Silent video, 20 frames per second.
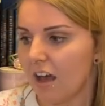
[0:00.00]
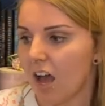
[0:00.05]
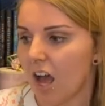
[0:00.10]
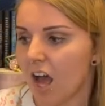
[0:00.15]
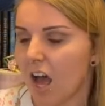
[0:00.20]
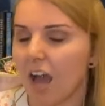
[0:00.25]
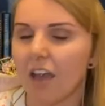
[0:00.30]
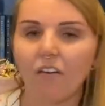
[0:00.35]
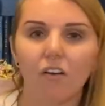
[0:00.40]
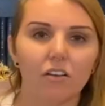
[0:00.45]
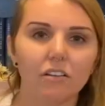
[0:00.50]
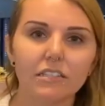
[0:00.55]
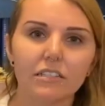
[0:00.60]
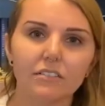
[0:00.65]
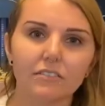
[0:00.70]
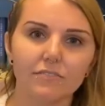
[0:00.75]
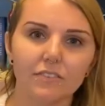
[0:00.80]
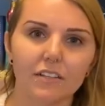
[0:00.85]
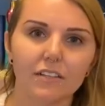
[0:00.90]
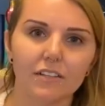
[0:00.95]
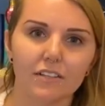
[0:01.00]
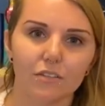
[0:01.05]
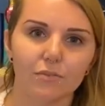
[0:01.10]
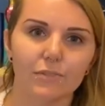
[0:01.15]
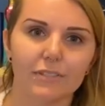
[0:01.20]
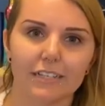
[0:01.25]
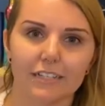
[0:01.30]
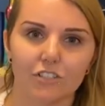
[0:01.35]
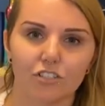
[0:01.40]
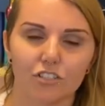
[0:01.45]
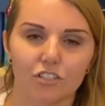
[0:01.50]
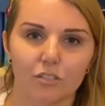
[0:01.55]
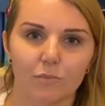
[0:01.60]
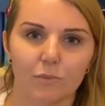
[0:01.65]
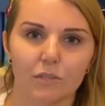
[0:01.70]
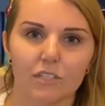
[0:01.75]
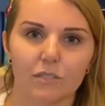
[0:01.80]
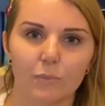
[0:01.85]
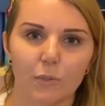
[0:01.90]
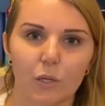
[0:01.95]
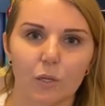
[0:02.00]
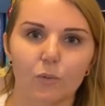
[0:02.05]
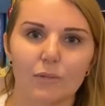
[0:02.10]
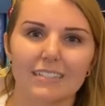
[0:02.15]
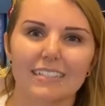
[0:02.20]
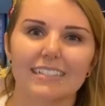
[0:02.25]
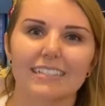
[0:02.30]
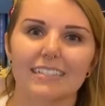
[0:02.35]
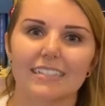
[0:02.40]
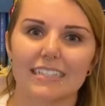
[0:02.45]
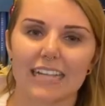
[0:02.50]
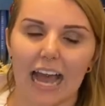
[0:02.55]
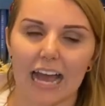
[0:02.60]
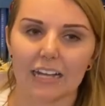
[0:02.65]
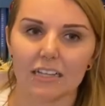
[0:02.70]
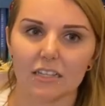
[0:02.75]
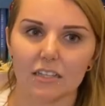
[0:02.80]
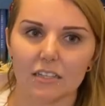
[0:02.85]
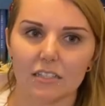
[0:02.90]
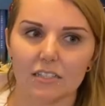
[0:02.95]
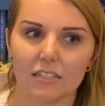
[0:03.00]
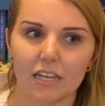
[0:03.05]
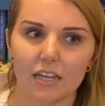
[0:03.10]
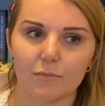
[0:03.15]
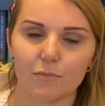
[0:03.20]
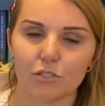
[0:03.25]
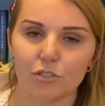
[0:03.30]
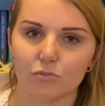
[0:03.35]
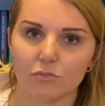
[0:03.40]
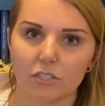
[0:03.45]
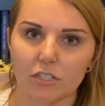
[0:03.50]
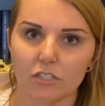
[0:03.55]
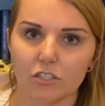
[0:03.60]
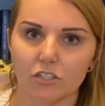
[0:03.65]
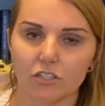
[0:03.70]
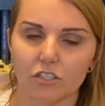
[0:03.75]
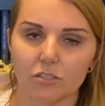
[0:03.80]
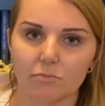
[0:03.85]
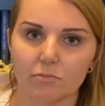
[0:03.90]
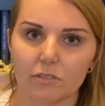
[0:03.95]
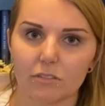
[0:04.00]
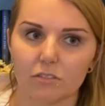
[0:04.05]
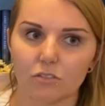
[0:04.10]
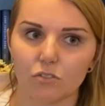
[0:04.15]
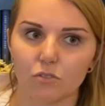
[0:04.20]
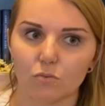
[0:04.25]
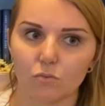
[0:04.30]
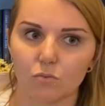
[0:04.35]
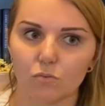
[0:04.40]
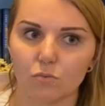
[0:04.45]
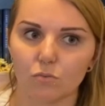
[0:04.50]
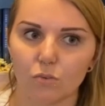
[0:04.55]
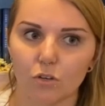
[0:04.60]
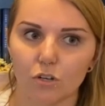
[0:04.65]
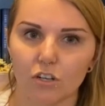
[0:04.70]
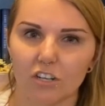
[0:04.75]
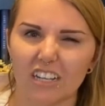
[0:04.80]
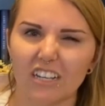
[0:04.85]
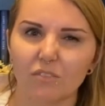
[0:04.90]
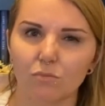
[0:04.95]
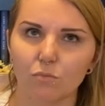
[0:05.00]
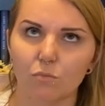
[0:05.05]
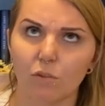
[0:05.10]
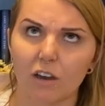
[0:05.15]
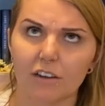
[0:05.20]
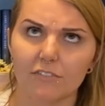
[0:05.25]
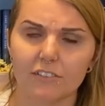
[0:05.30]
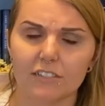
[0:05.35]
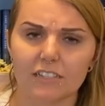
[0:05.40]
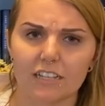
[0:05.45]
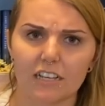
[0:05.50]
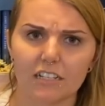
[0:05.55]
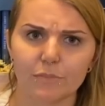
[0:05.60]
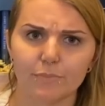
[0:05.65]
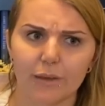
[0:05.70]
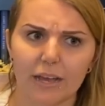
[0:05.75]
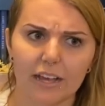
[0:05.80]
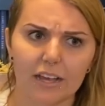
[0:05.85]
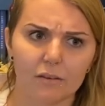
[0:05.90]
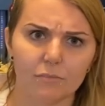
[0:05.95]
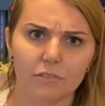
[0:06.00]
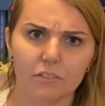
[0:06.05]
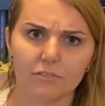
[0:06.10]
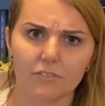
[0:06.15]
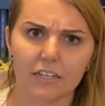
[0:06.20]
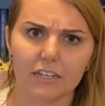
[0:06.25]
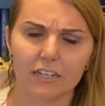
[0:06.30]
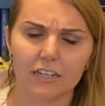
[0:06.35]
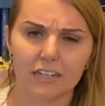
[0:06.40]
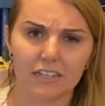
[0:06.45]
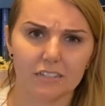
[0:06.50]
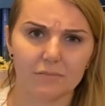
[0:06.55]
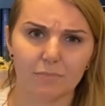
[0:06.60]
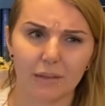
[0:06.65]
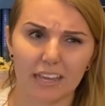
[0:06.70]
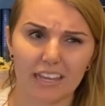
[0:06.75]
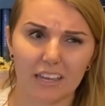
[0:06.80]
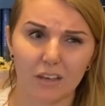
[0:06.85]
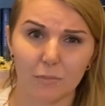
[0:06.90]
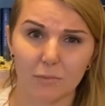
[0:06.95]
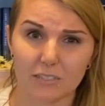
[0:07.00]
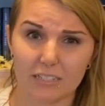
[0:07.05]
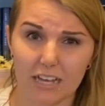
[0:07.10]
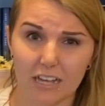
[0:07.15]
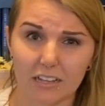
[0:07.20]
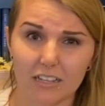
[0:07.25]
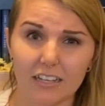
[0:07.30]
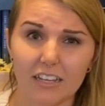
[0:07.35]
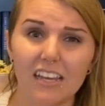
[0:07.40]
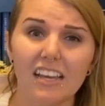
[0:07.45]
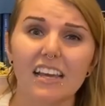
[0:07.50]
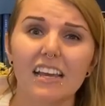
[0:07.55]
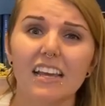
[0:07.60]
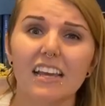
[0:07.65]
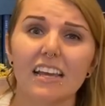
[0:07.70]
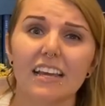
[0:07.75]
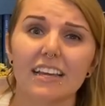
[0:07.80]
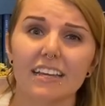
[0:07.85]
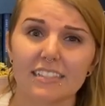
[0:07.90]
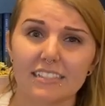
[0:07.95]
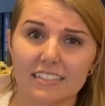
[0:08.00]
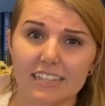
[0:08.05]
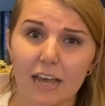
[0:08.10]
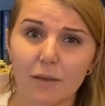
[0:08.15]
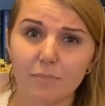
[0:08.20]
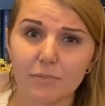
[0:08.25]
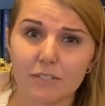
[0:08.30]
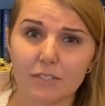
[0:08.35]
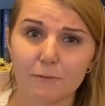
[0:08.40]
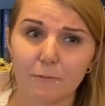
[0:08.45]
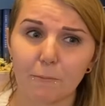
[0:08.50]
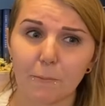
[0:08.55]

I also felt like the relationship in this book was exactly the same as the relationship in so or in What If It's Us by Adam Silvera and Becky Albertalli, except